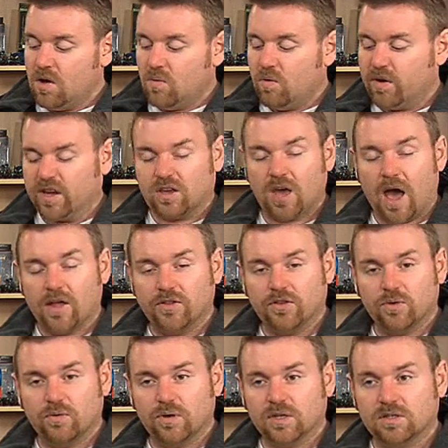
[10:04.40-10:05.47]
what it can
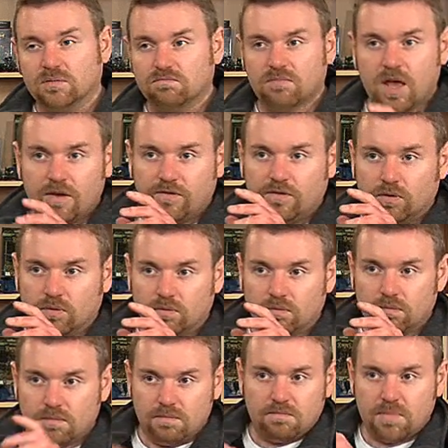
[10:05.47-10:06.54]
do is if you
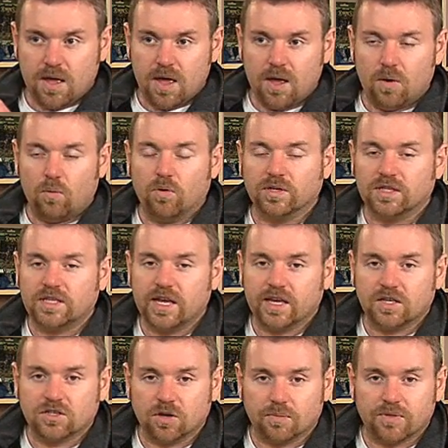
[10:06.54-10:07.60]
want to
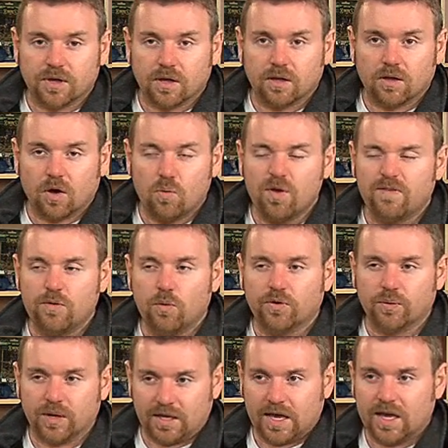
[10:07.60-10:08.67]
take something, if you
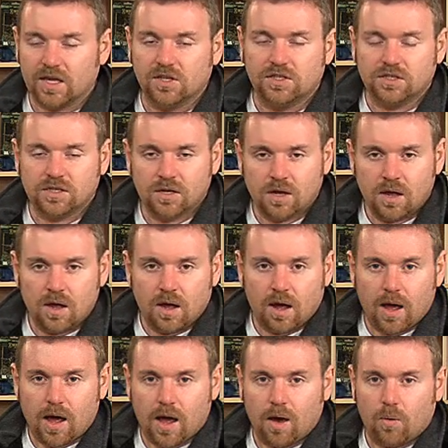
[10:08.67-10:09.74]
want to engage
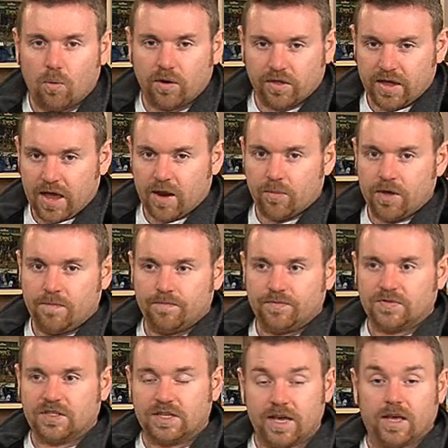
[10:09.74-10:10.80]
one of the enemy
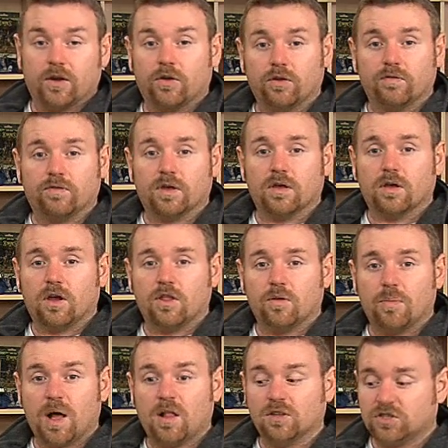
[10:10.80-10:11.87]
to take it out of the
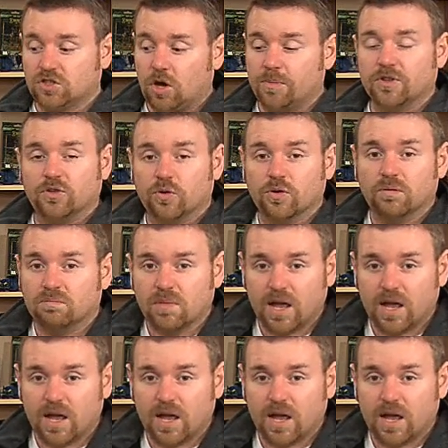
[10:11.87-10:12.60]
battle, stop it doing